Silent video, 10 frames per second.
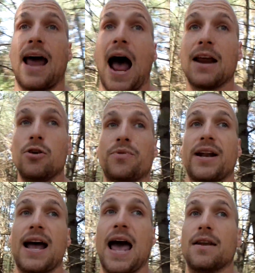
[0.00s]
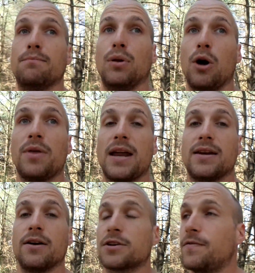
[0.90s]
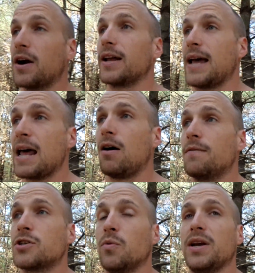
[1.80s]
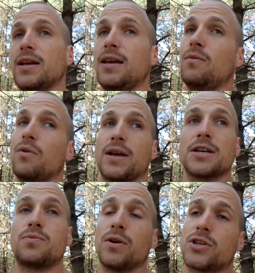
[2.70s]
I knew that I had to blow that deer's fucking head off so we could eat, well, guess what?